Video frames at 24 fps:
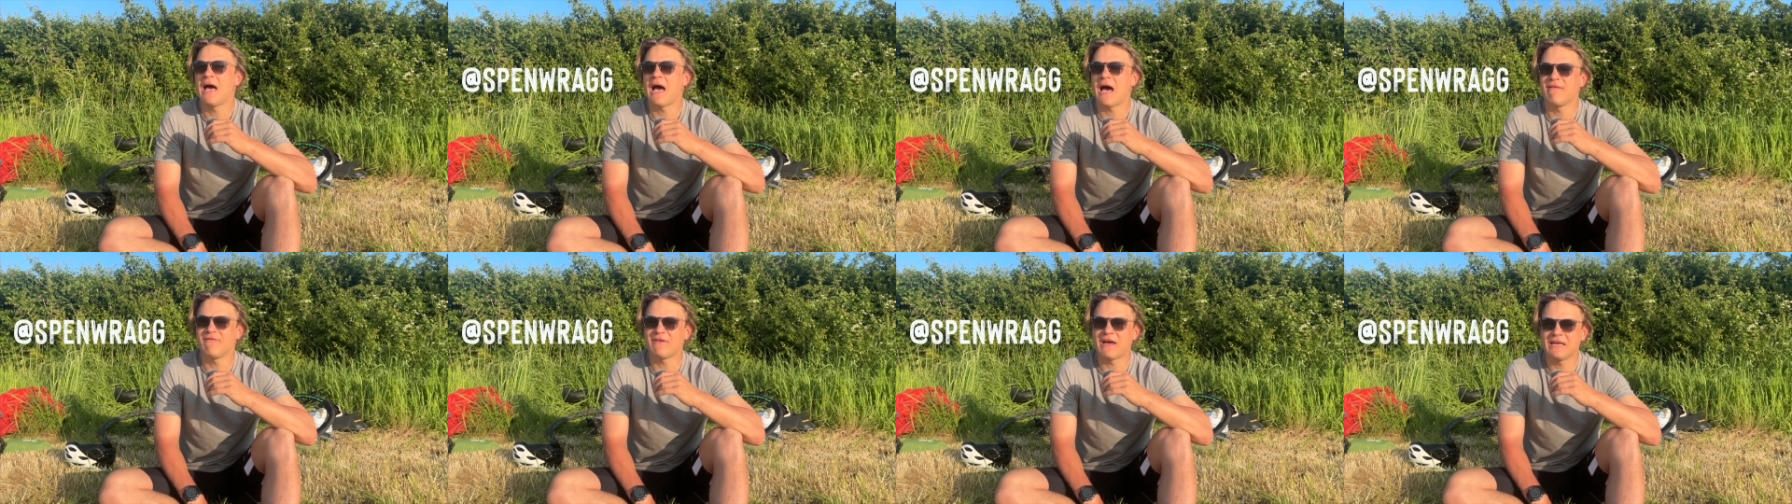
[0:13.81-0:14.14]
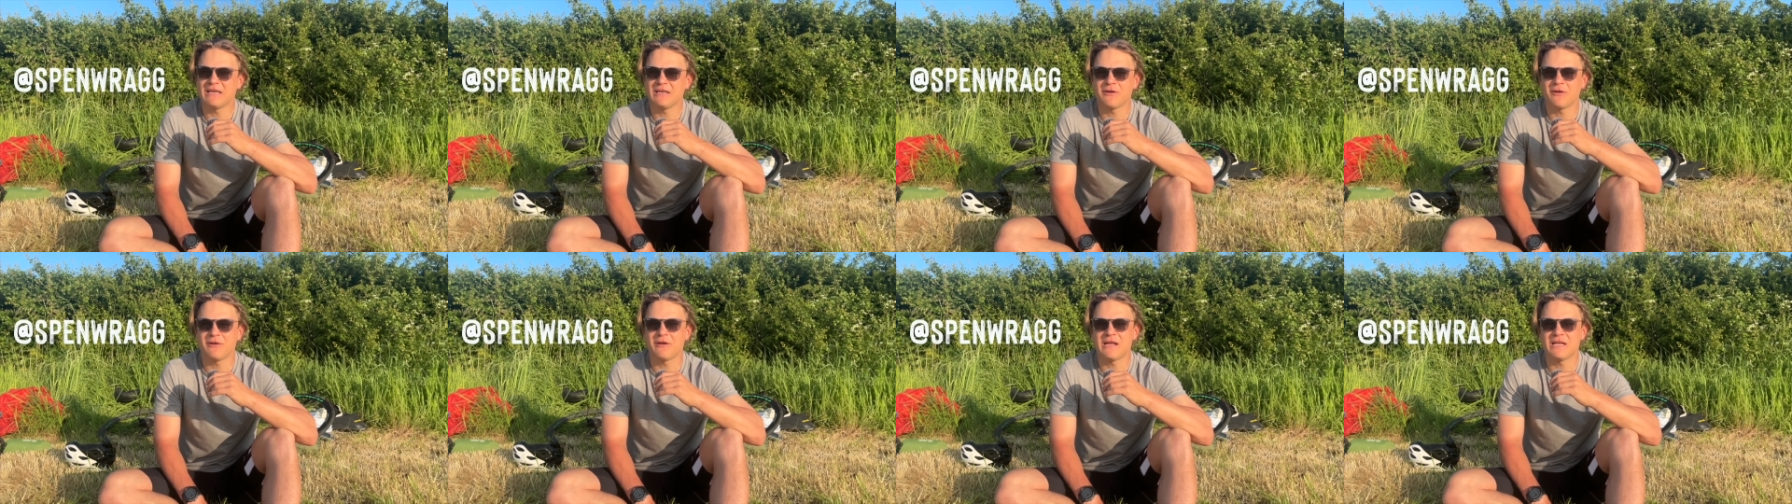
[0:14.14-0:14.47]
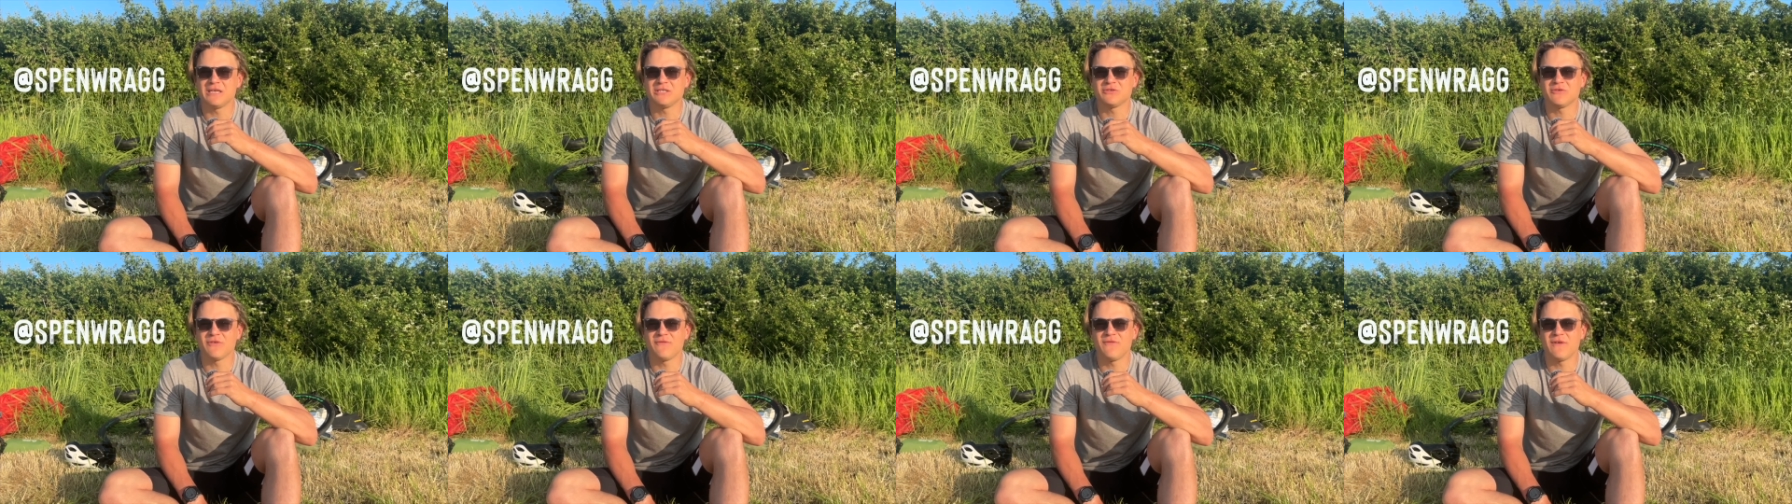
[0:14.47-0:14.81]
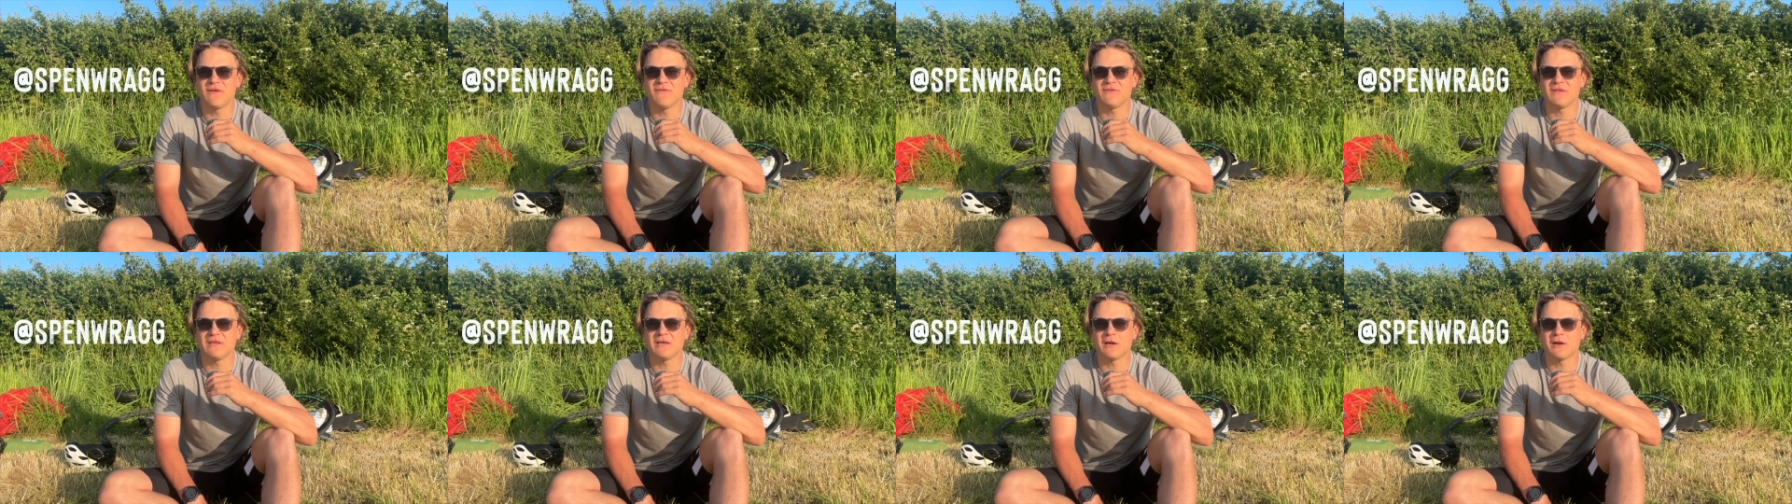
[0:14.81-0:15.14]
added on an extra
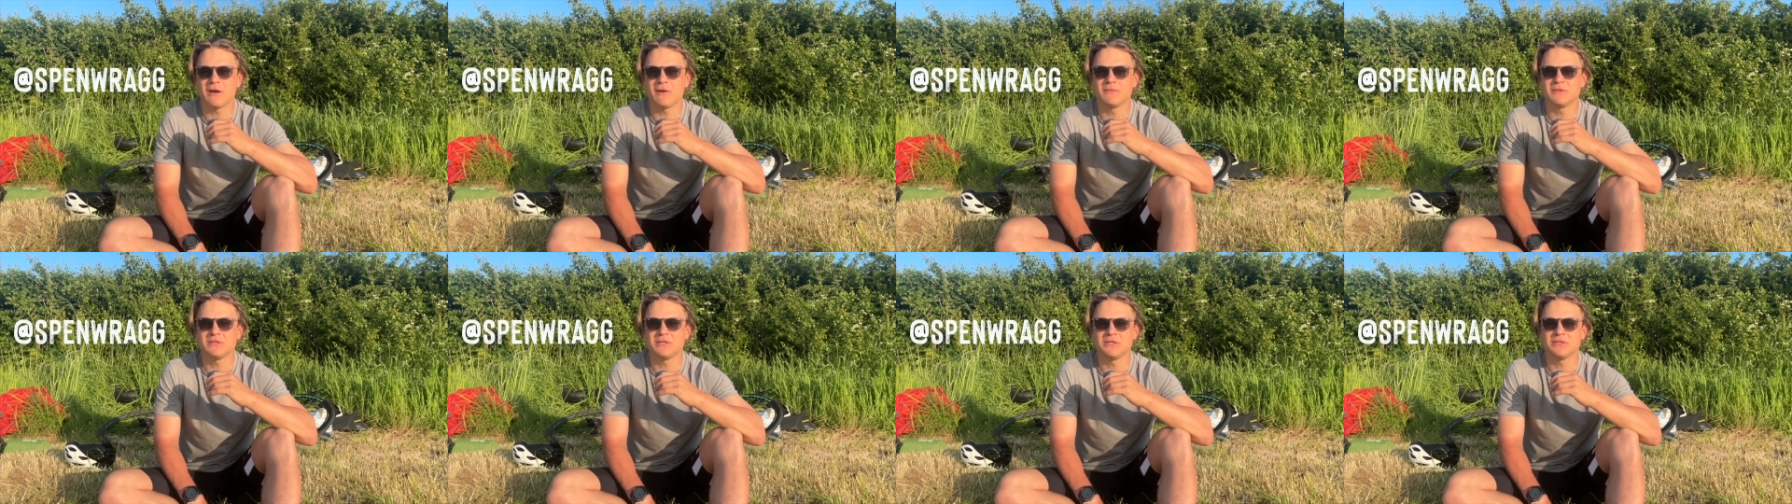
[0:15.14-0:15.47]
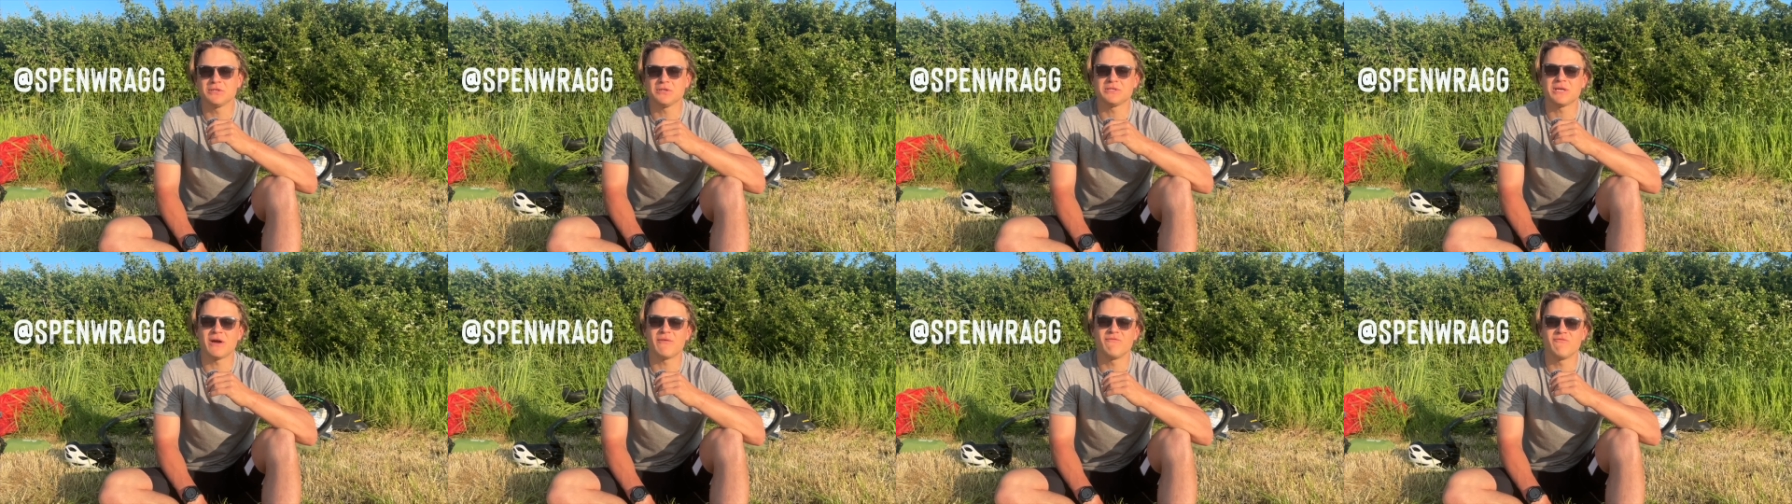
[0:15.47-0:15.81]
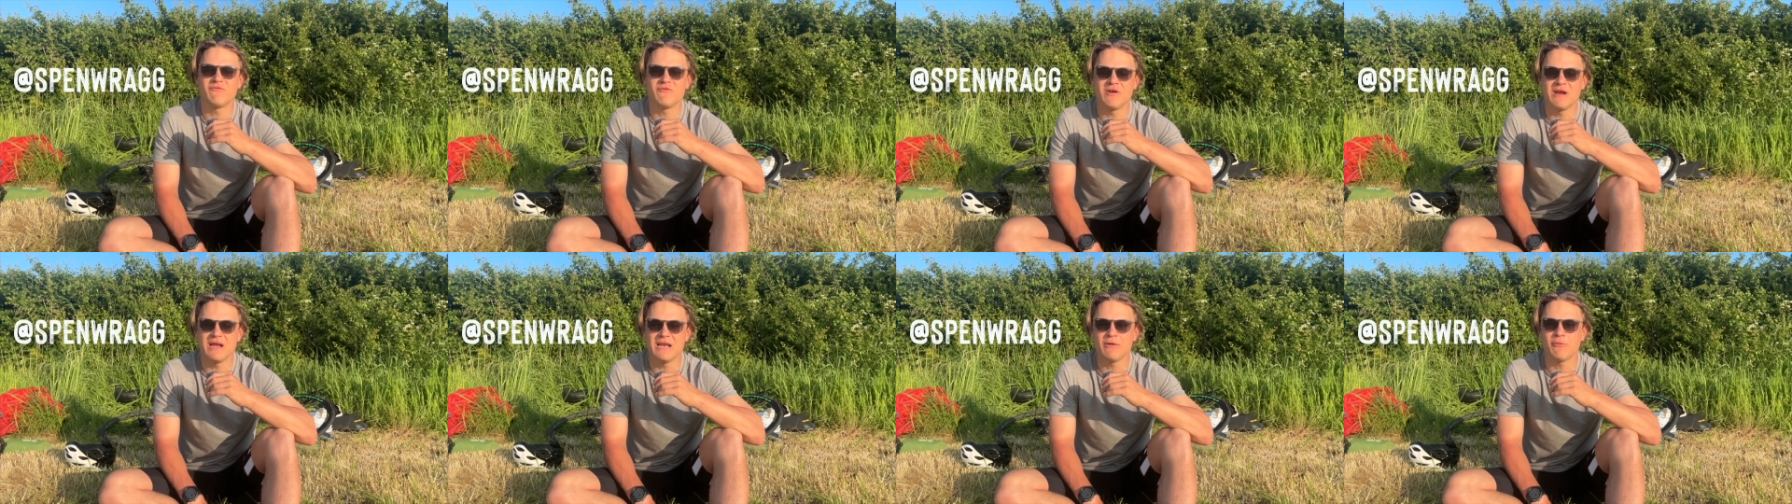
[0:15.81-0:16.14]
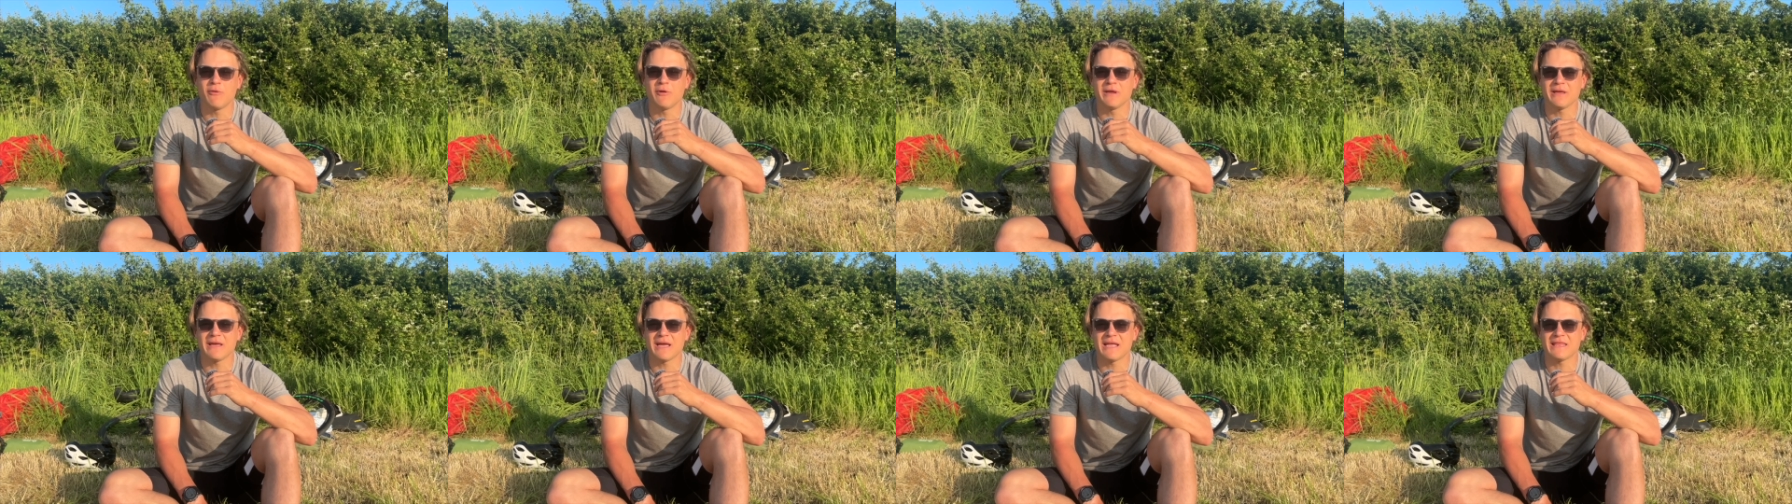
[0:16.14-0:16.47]
50 kilometers because I really
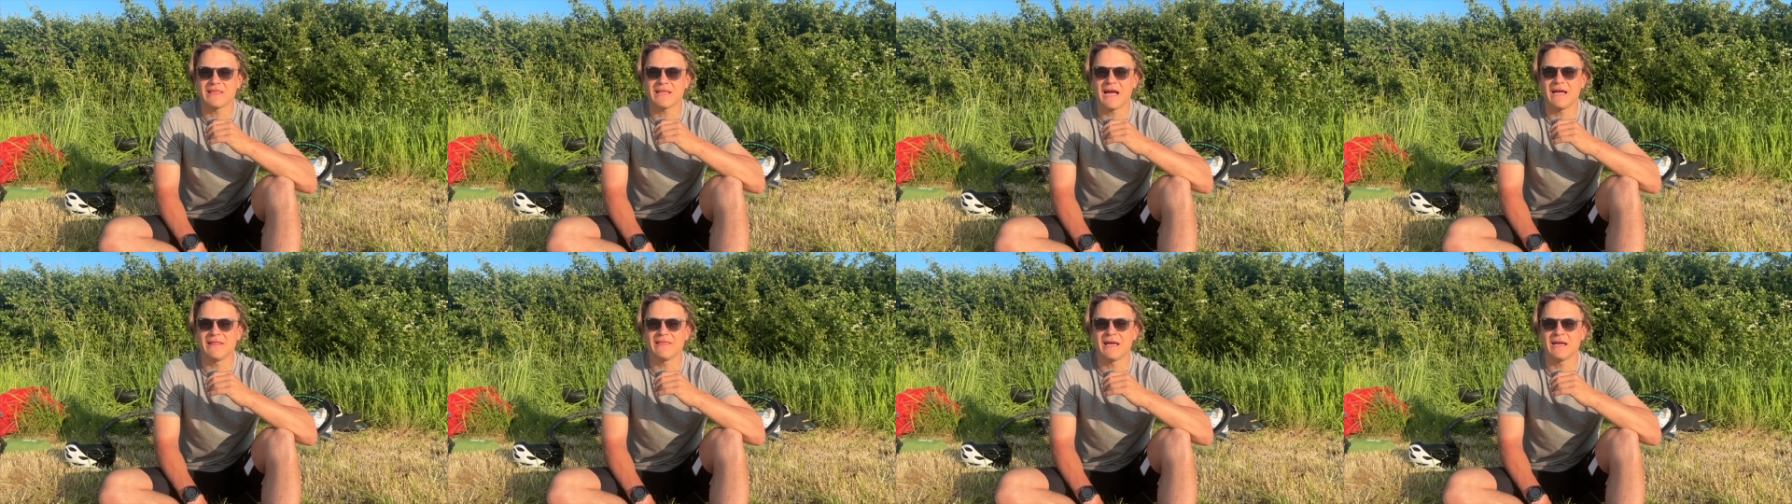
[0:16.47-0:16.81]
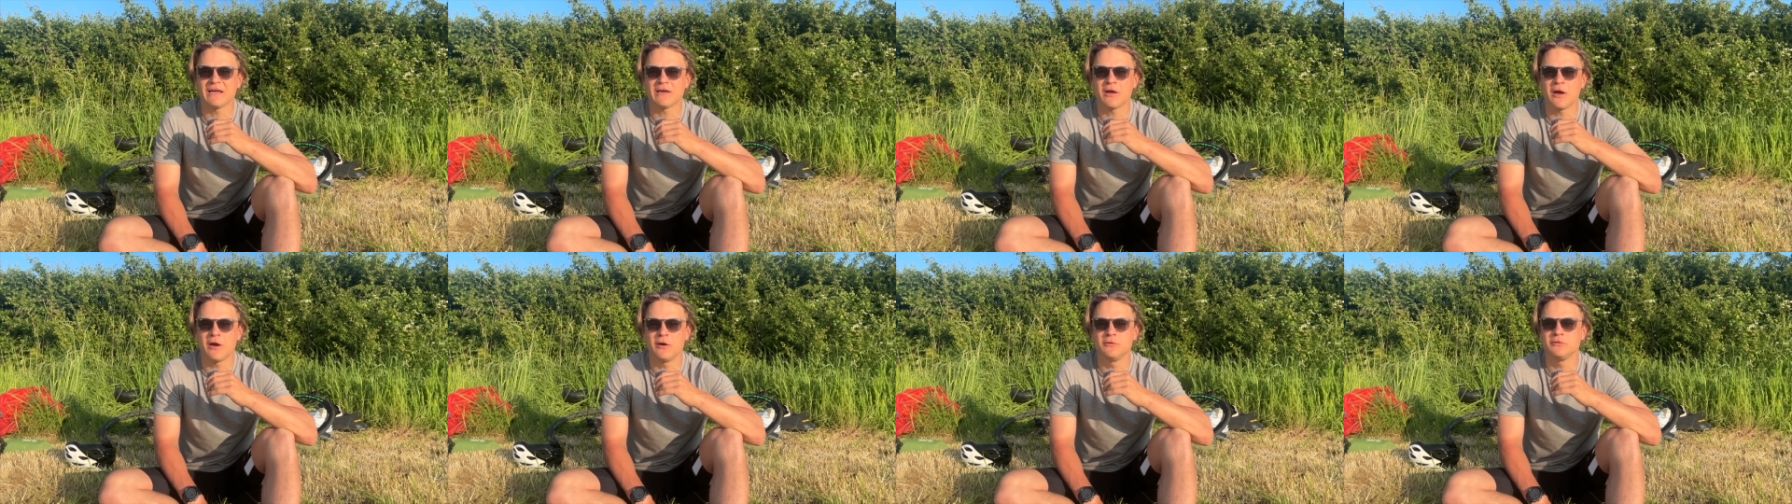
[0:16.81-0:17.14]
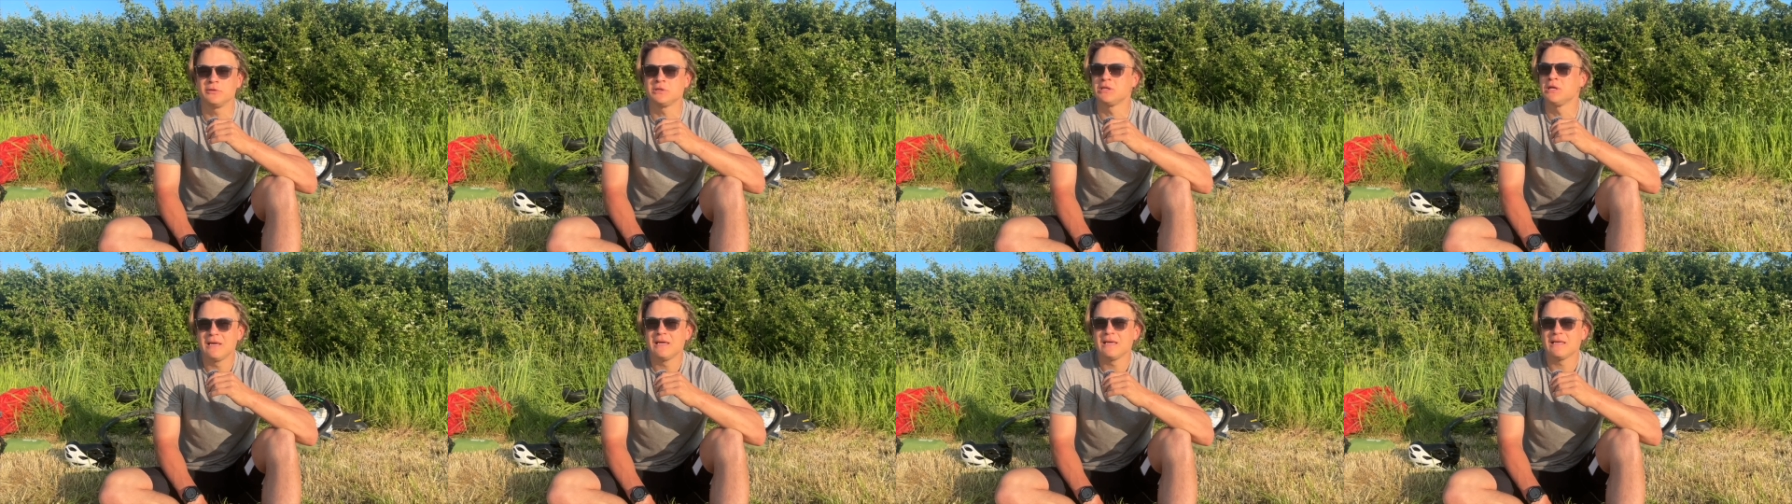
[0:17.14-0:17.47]
want to get down that coast,